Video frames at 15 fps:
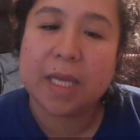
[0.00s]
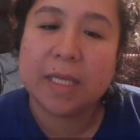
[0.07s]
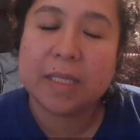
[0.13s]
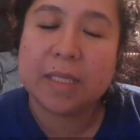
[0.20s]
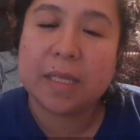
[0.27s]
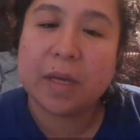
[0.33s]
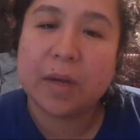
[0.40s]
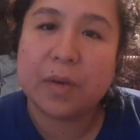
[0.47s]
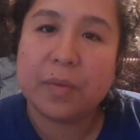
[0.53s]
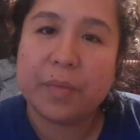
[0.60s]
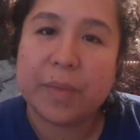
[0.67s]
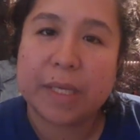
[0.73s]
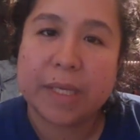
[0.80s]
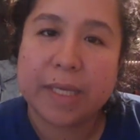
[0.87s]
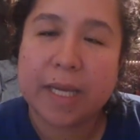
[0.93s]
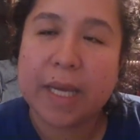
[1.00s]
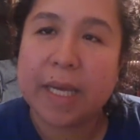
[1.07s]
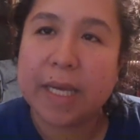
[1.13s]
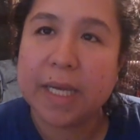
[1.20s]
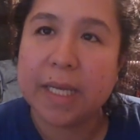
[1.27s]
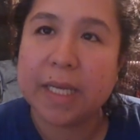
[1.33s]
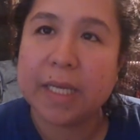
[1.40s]
So we,
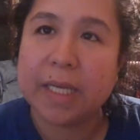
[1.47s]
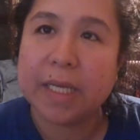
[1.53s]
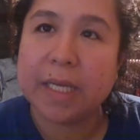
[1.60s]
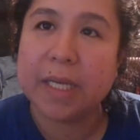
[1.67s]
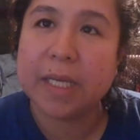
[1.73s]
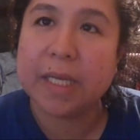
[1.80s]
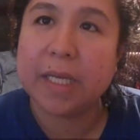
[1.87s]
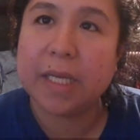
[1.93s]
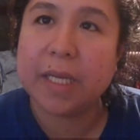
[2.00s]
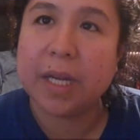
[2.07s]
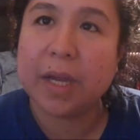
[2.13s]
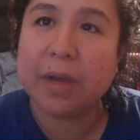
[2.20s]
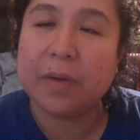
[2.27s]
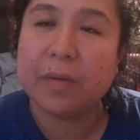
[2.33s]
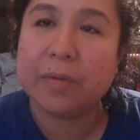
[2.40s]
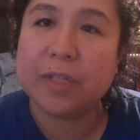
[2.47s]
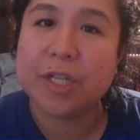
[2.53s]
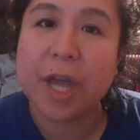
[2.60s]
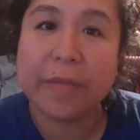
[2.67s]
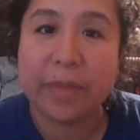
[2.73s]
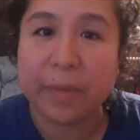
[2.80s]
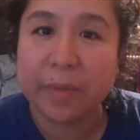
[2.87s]

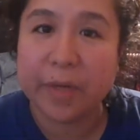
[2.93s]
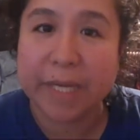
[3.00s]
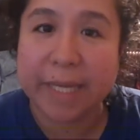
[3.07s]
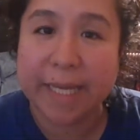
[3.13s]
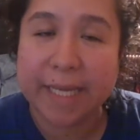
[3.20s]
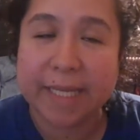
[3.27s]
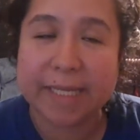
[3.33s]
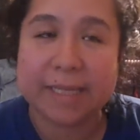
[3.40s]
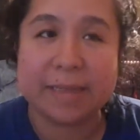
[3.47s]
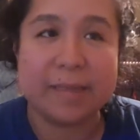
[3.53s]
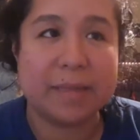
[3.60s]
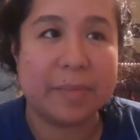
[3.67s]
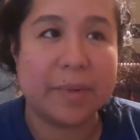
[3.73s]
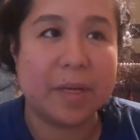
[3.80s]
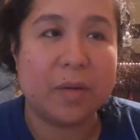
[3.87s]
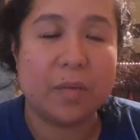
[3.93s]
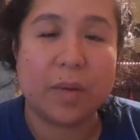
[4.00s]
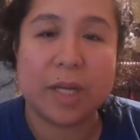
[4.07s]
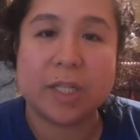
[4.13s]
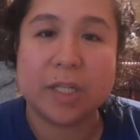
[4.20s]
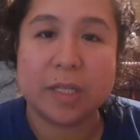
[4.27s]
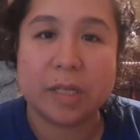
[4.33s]
shot the breeze a little bit,
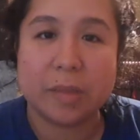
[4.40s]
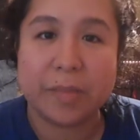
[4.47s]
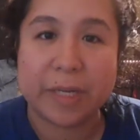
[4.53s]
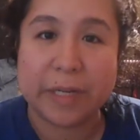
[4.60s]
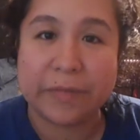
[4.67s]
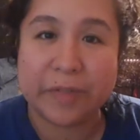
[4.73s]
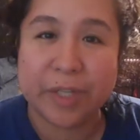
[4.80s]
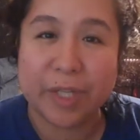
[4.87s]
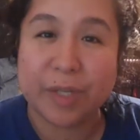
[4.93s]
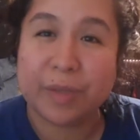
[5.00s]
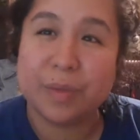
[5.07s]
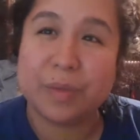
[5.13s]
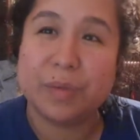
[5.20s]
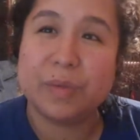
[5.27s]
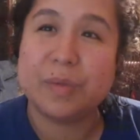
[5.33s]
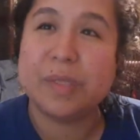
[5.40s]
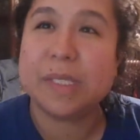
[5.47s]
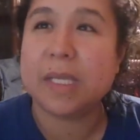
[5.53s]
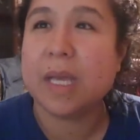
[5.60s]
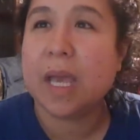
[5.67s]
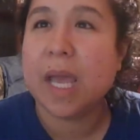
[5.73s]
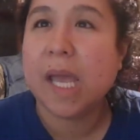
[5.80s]
watched a little bit of news,
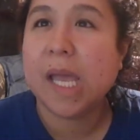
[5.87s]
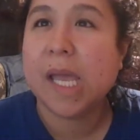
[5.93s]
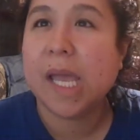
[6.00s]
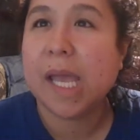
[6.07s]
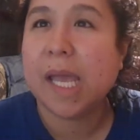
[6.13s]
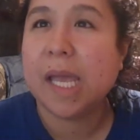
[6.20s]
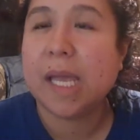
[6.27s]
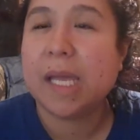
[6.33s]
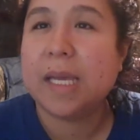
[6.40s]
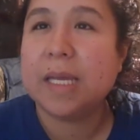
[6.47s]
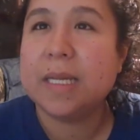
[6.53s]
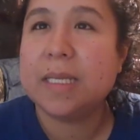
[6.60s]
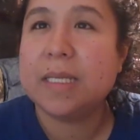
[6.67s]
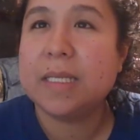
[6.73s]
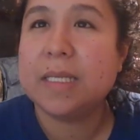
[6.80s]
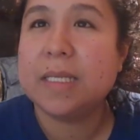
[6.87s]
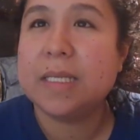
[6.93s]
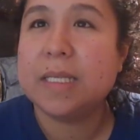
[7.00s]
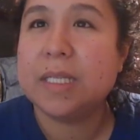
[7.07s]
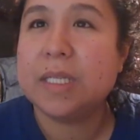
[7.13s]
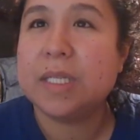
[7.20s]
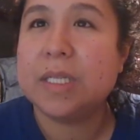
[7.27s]
and
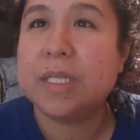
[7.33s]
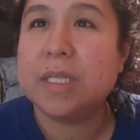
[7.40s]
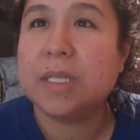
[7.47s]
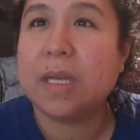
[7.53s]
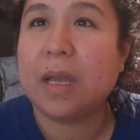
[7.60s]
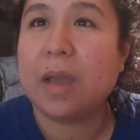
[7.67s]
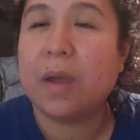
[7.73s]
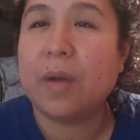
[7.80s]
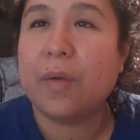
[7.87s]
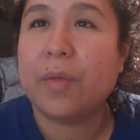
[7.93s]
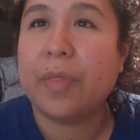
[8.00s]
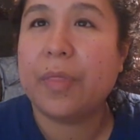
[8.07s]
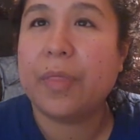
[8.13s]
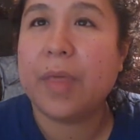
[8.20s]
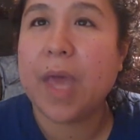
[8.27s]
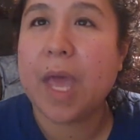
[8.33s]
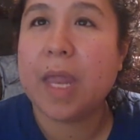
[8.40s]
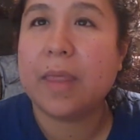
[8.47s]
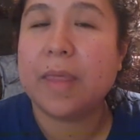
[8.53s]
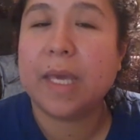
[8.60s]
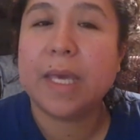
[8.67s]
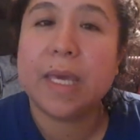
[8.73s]

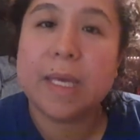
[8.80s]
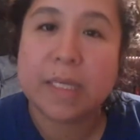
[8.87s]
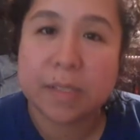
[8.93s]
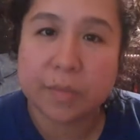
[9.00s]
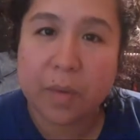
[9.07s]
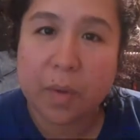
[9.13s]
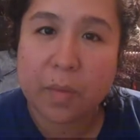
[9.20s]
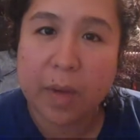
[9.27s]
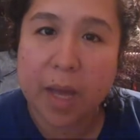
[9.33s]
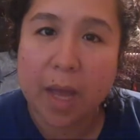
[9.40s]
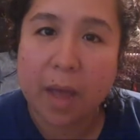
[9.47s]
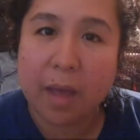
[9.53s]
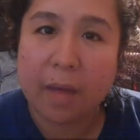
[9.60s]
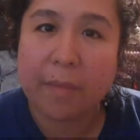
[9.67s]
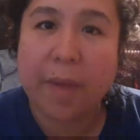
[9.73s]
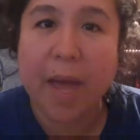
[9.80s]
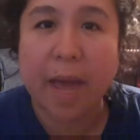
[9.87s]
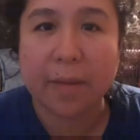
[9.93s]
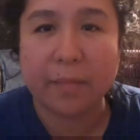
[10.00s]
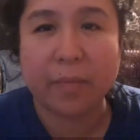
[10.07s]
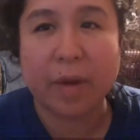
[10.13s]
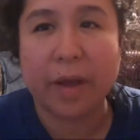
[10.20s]
then the kids woke up,
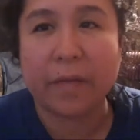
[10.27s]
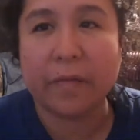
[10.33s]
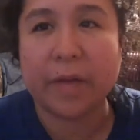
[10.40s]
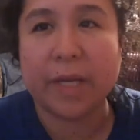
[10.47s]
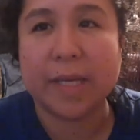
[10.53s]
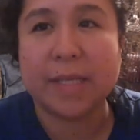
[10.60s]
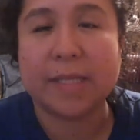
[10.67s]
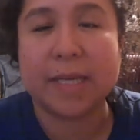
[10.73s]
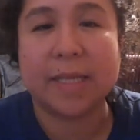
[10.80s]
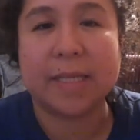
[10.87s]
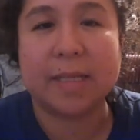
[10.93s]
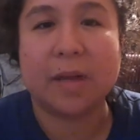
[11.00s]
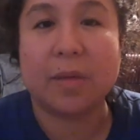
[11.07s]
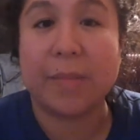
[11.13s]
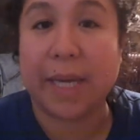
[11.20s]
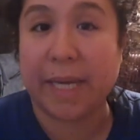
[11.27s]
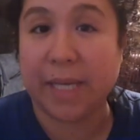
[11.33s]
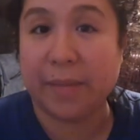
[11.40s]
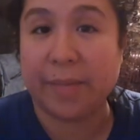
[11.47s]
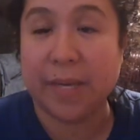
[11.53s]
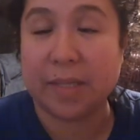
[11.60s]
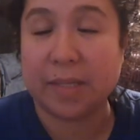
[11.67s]
had breakfast, I did all my
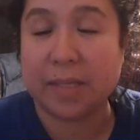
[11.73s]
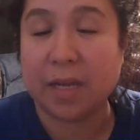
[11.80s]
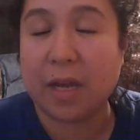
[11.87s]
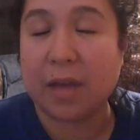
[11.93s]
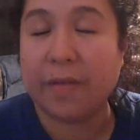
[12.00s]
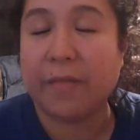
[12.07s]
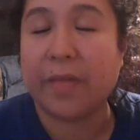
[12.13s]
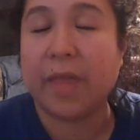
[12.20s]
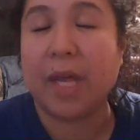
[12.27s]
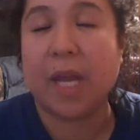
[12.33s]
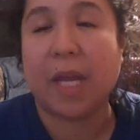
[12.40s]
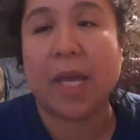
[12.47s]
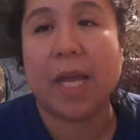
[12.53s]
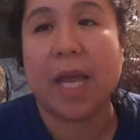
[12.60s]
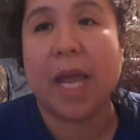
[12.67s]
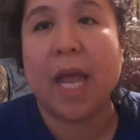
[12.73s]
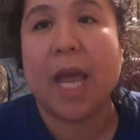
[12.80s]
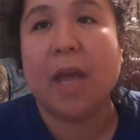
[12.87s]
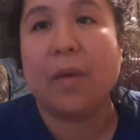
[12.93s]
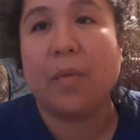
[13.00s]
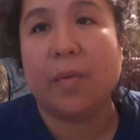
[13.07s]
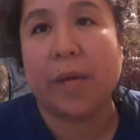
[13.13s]
email stuff, then
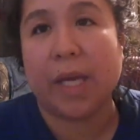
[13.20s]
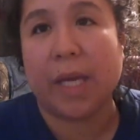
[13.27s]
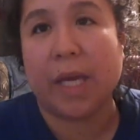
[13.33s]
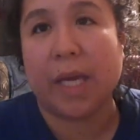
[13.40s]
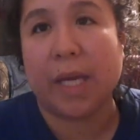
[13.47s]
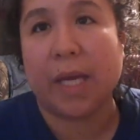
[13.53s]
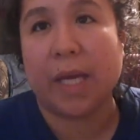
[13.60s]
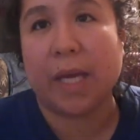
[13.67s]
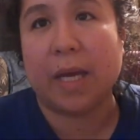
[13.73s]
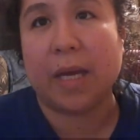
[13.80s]
we,